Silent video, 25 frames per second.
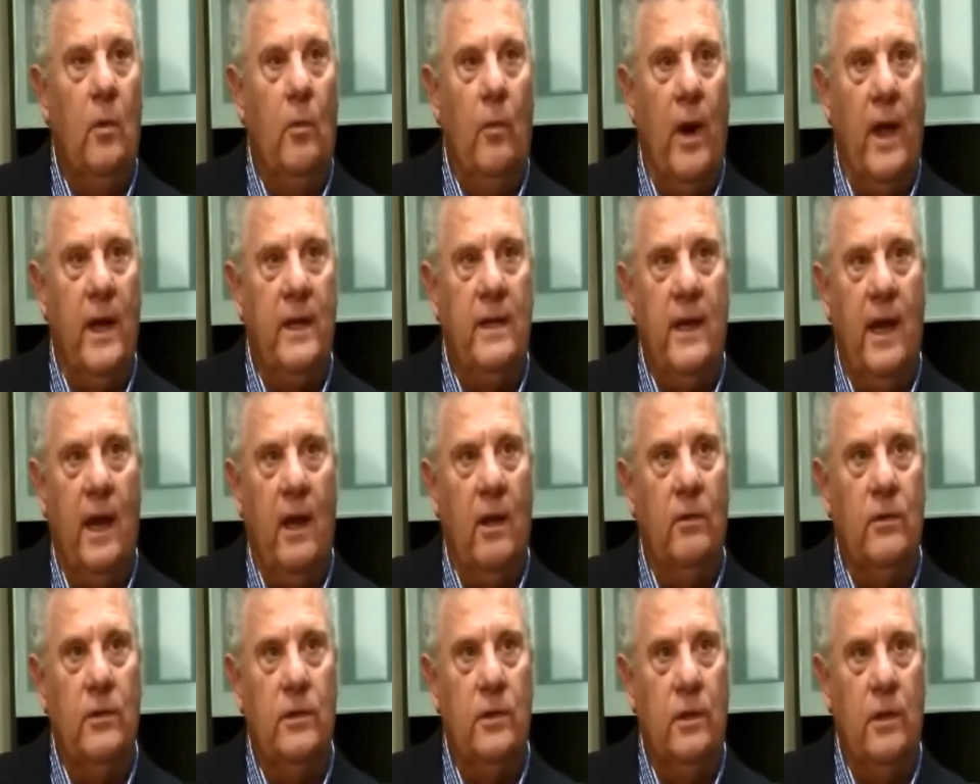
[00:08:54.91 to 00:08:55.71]
right
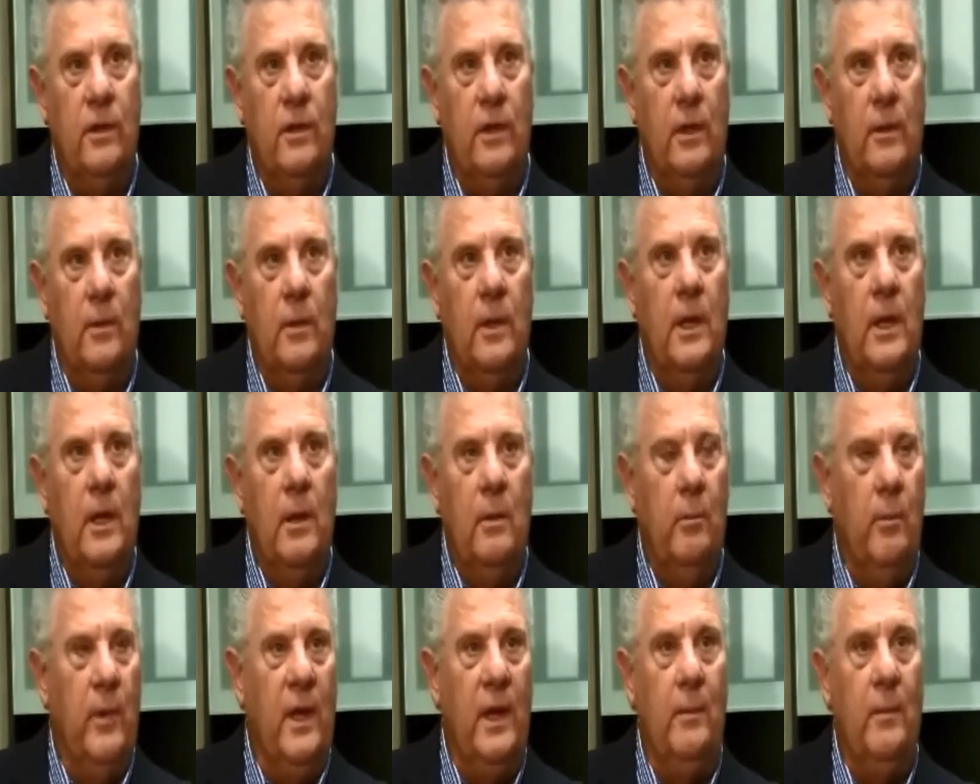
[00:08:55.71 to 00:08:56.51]
down to the
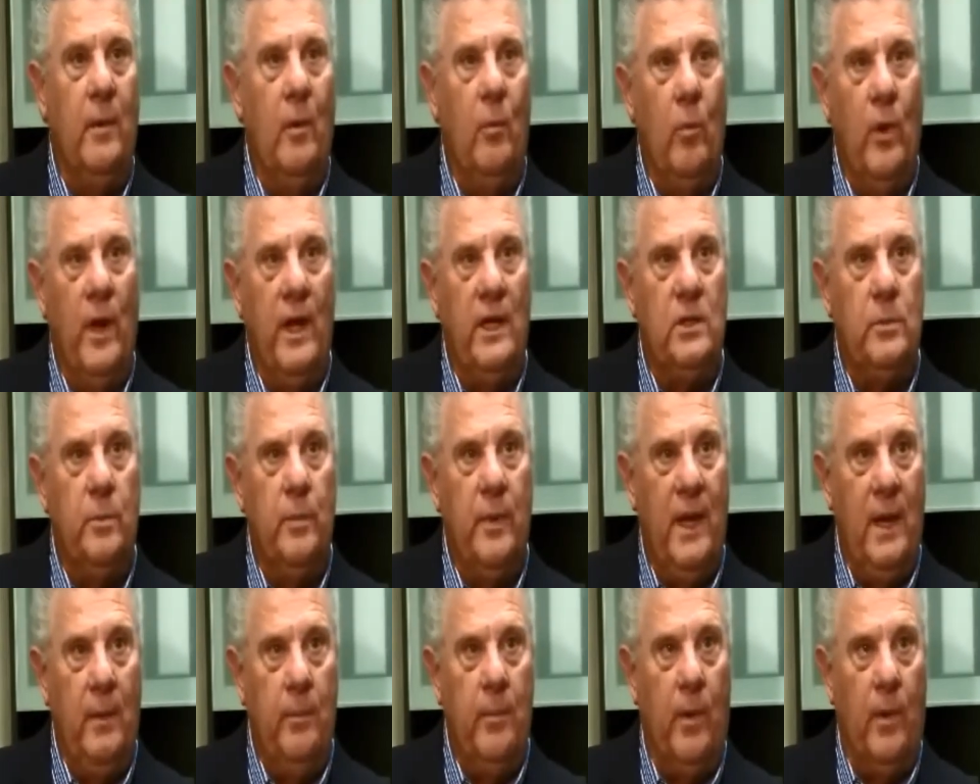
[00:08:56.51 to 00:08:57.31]
minimum wage
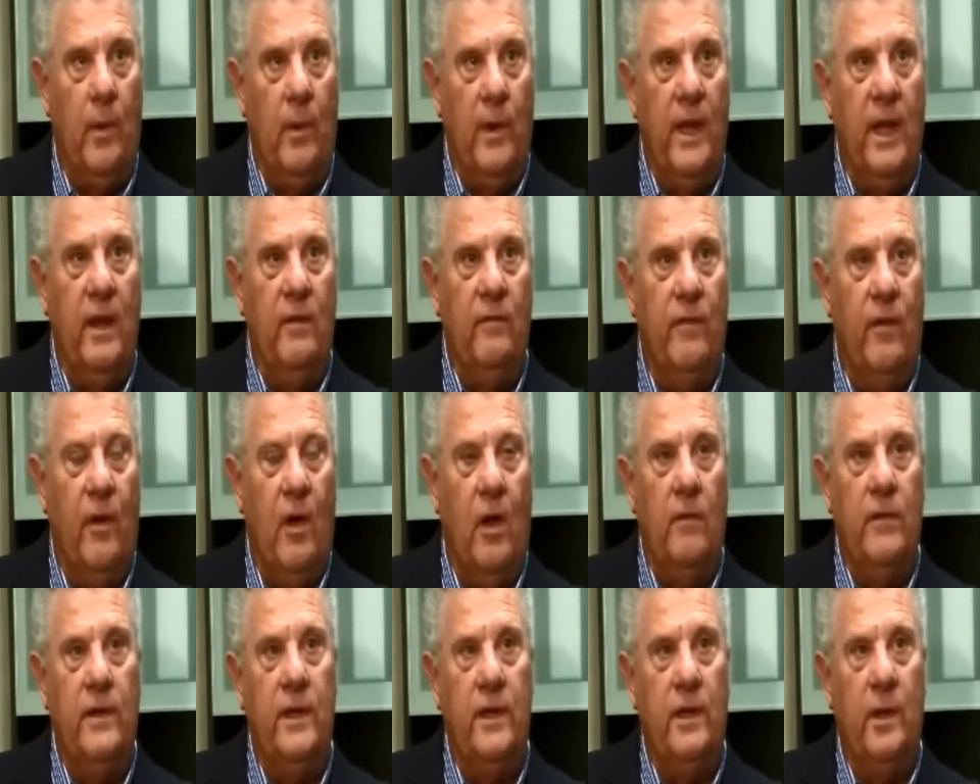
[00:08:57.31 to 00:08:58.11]
people,
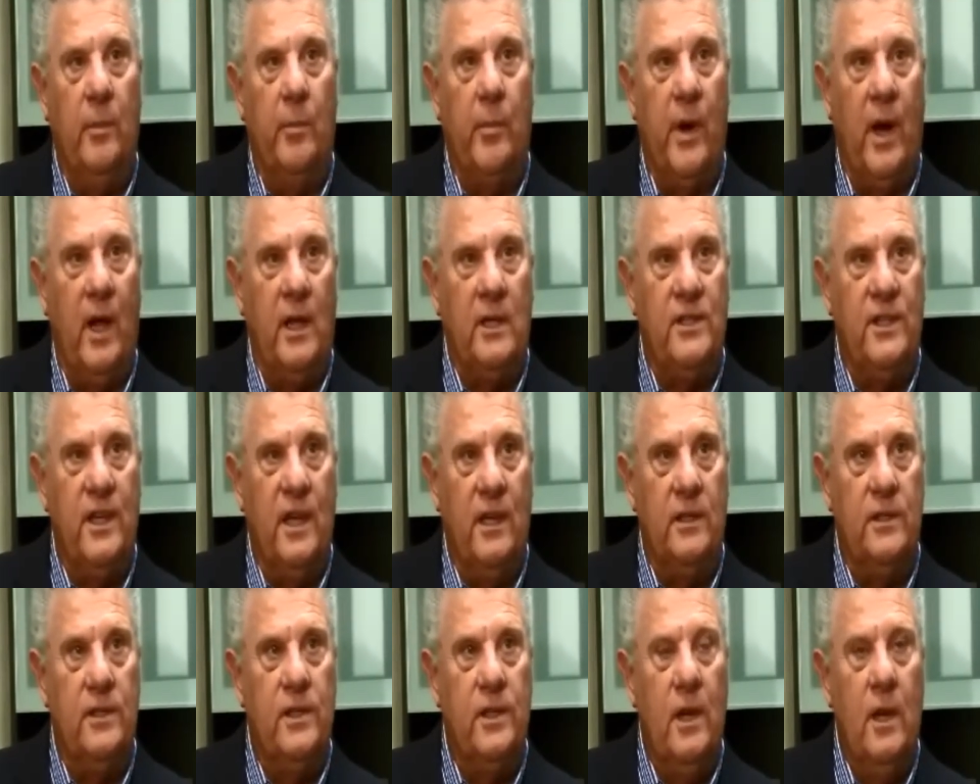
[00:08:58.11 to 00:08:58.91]
involved in the
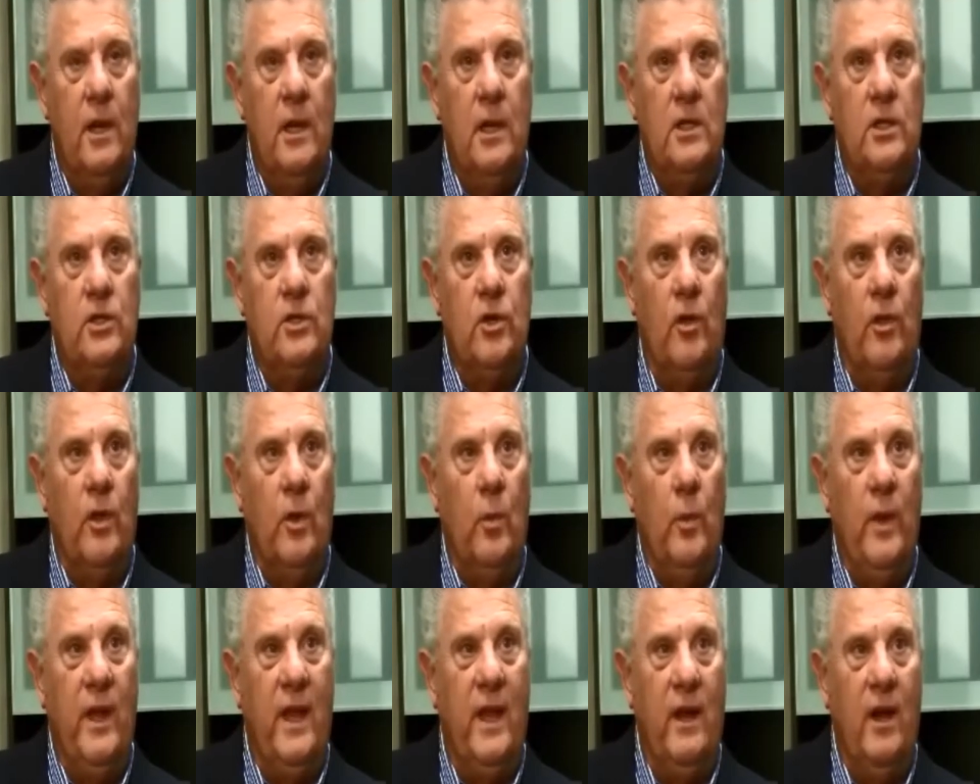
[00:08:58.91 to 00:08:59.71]
process so
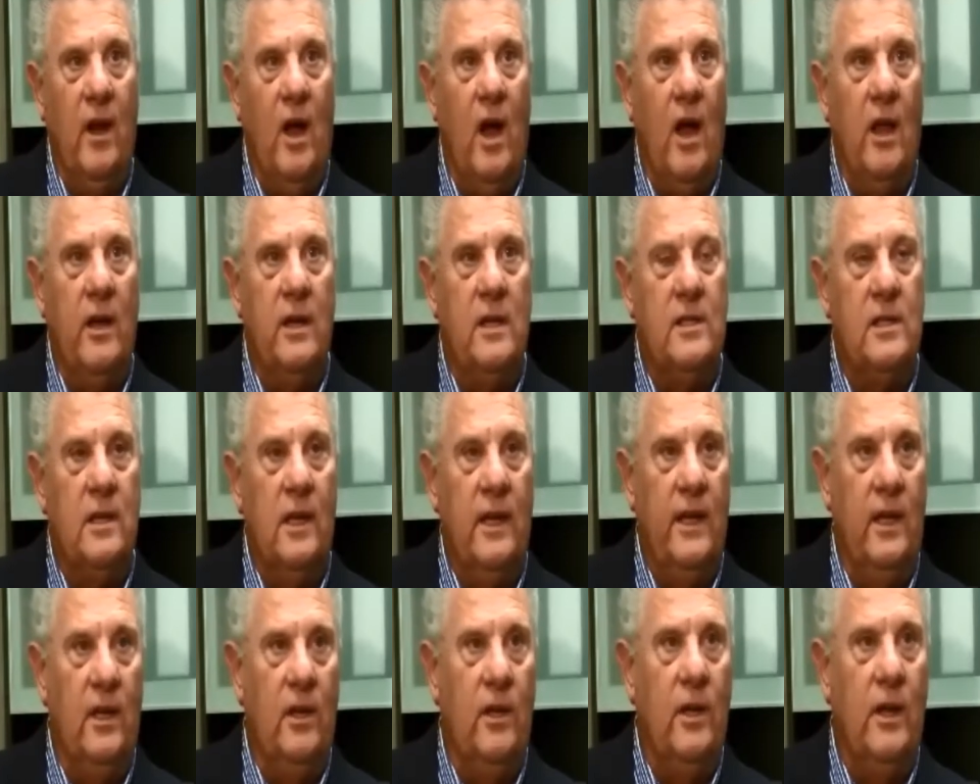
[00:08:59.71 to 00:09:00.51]
that we can
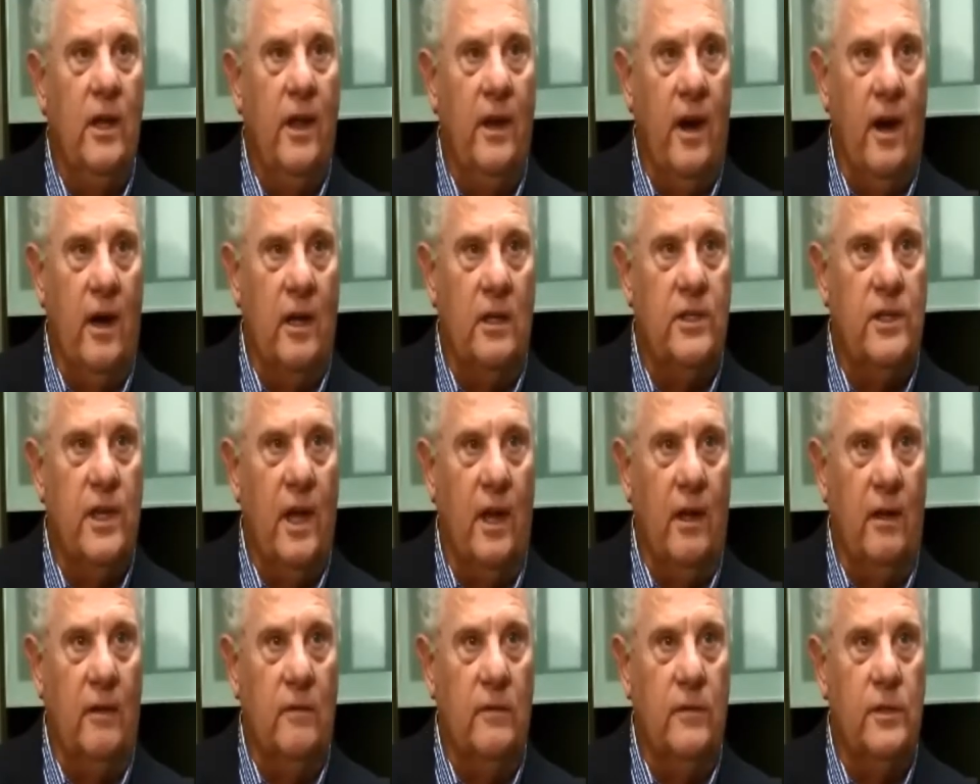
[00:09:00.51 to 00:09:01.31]
honestly look at
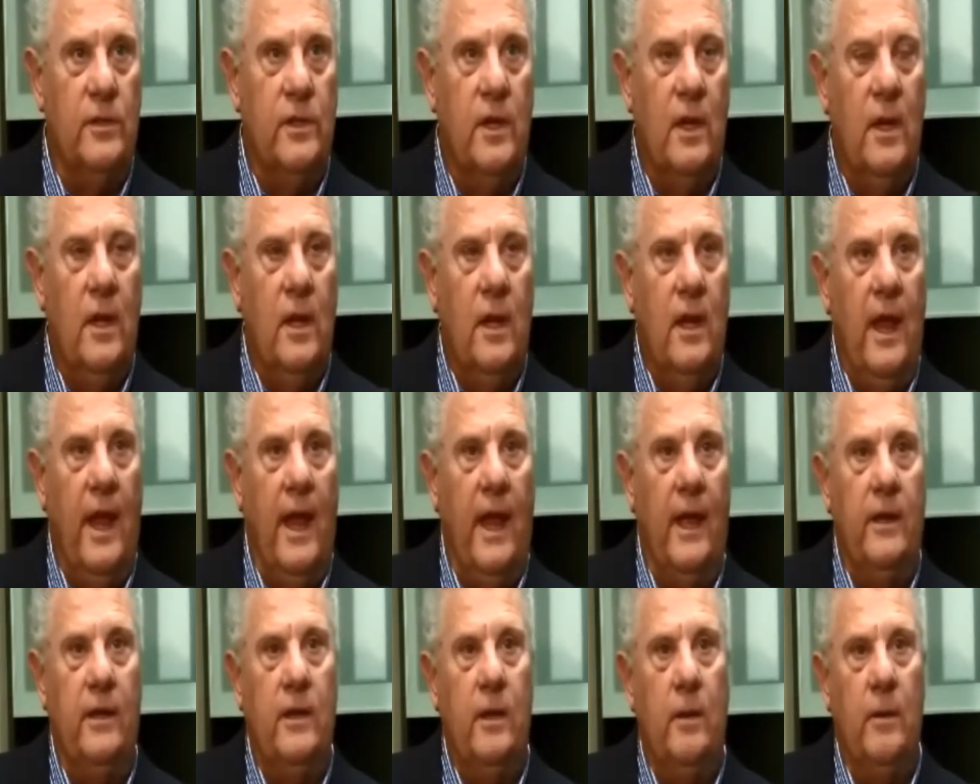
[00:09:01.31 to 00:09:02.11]
ourselves
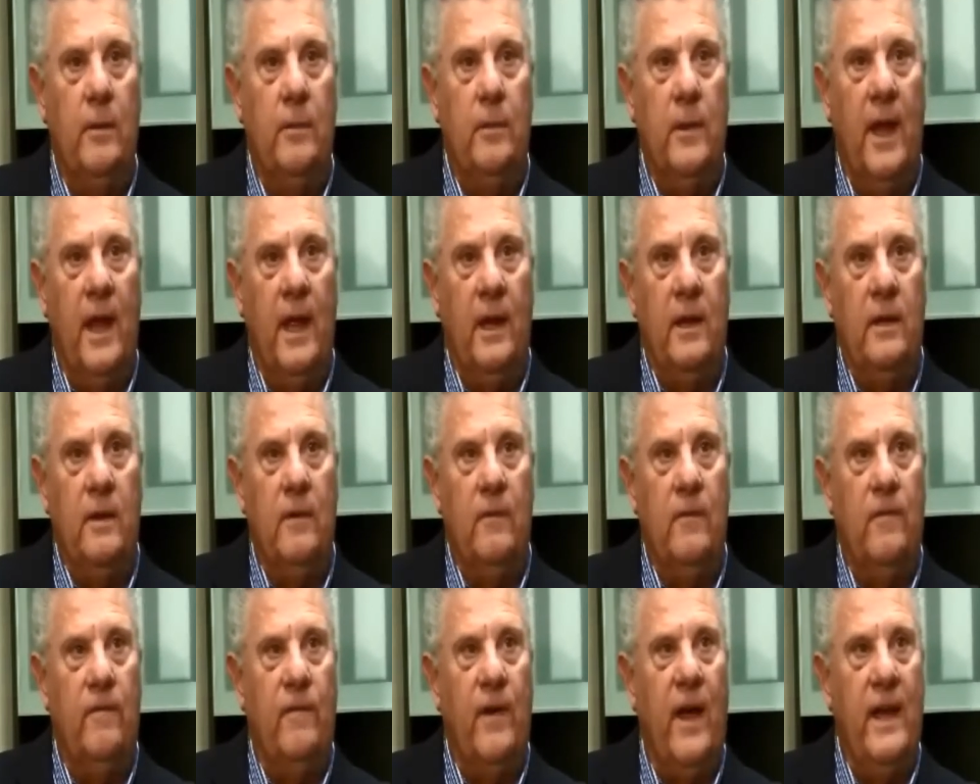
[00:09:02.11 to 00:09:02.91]
and to, and
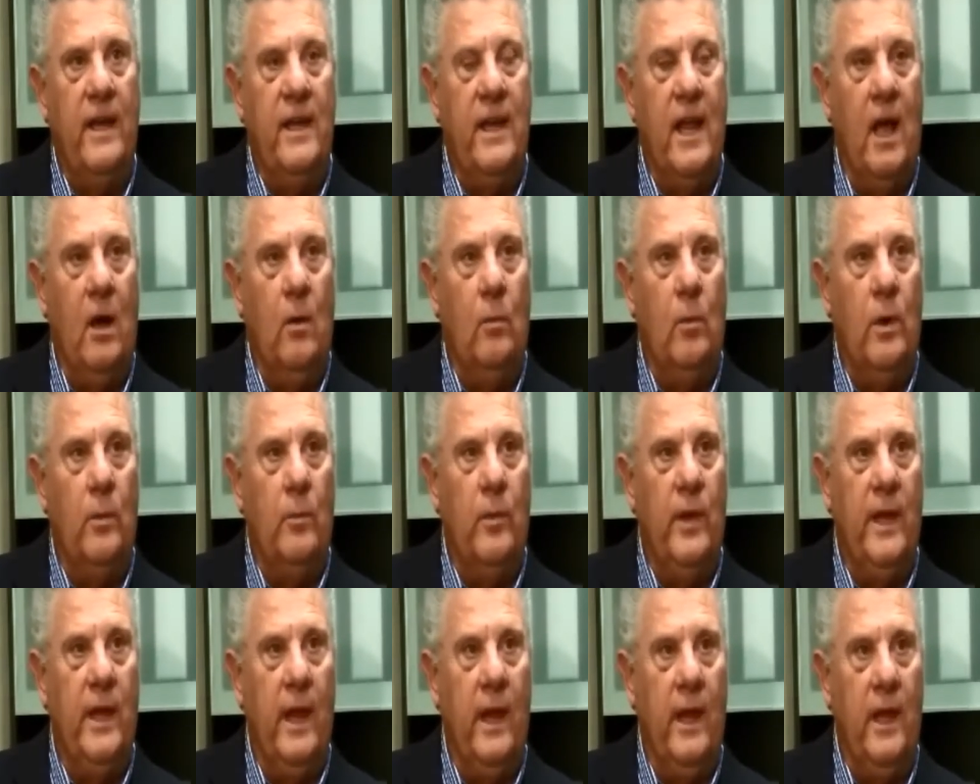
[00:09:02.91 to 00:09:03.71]
to find out where
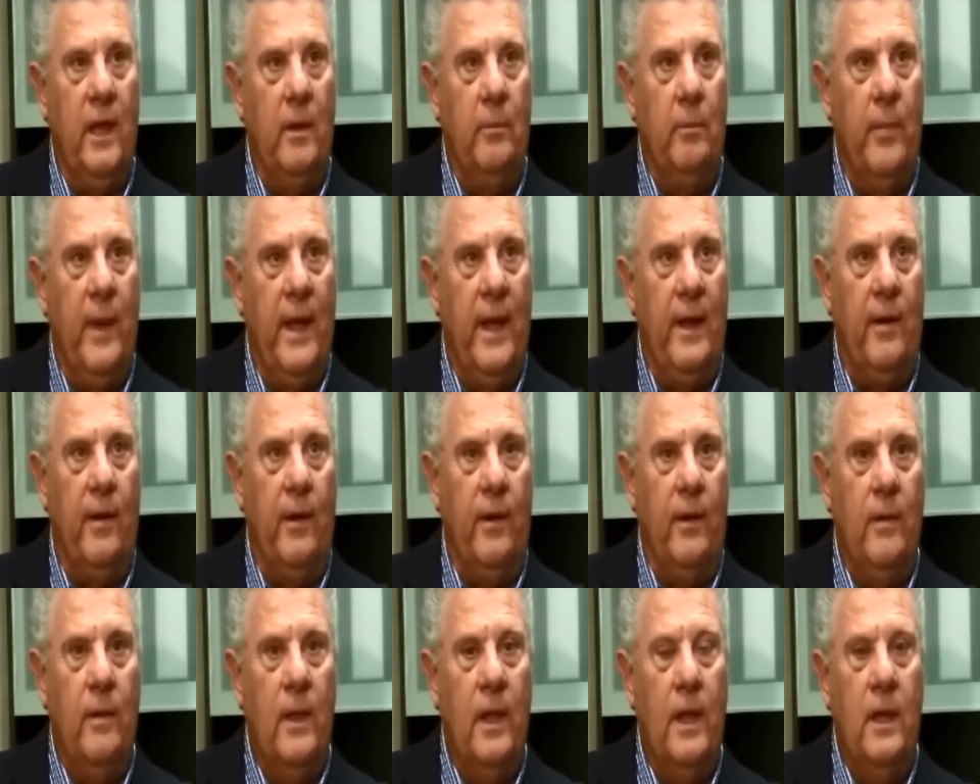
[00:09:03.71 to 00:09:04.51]
we can get
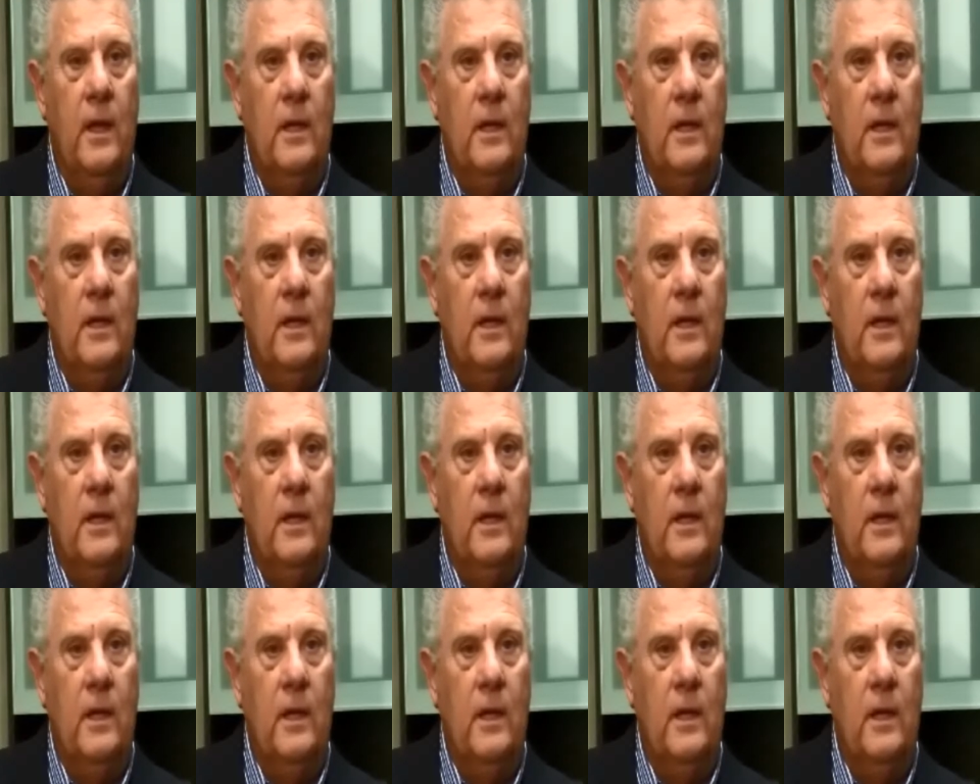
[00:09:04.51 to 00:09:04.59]
better.